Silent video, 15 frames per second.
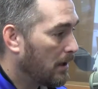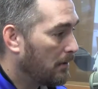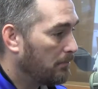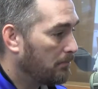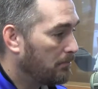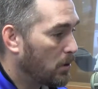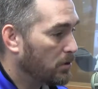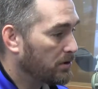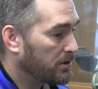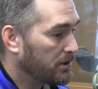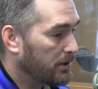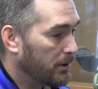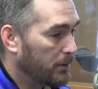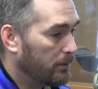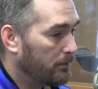
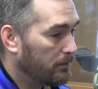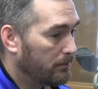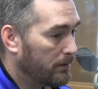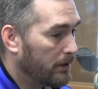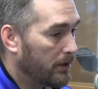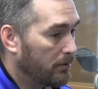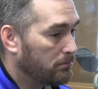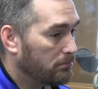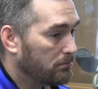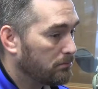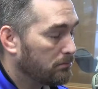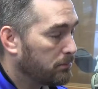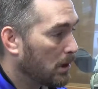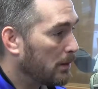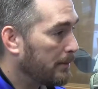Most do,
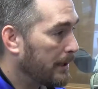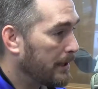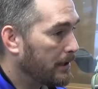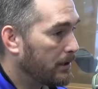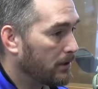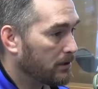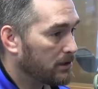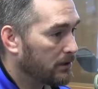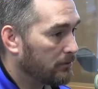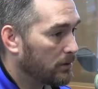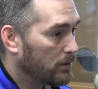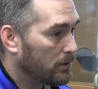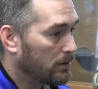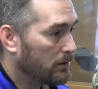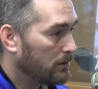probate or civil
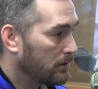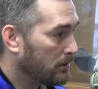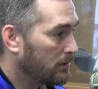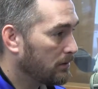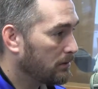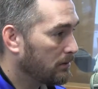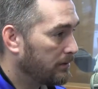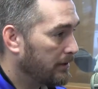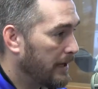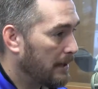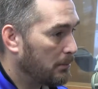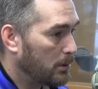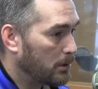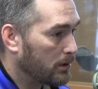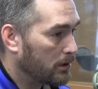or
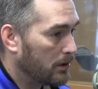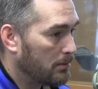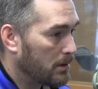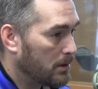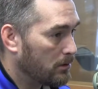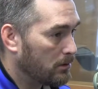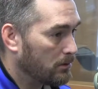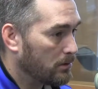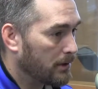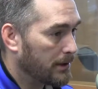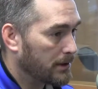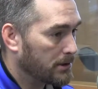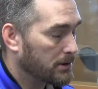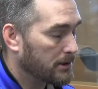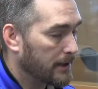dabble in criminal and
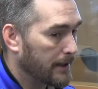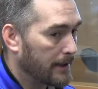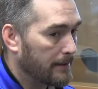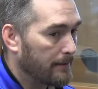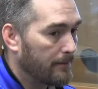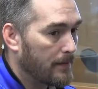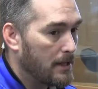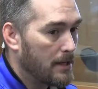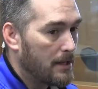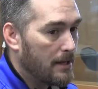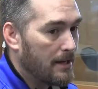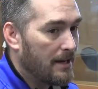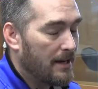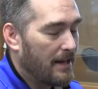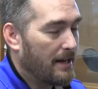this and that.
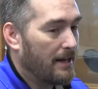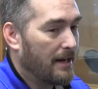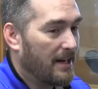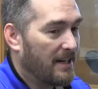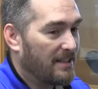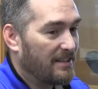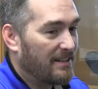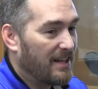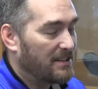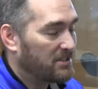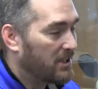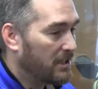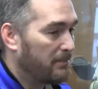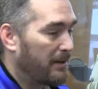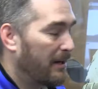And I
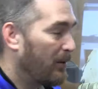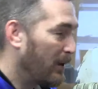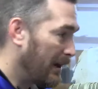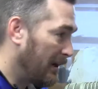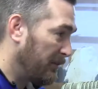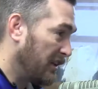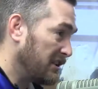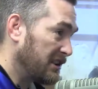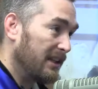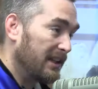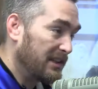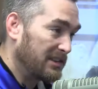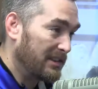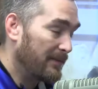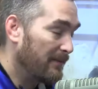said to my wife, I said,
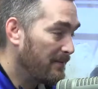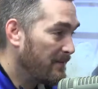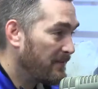listen,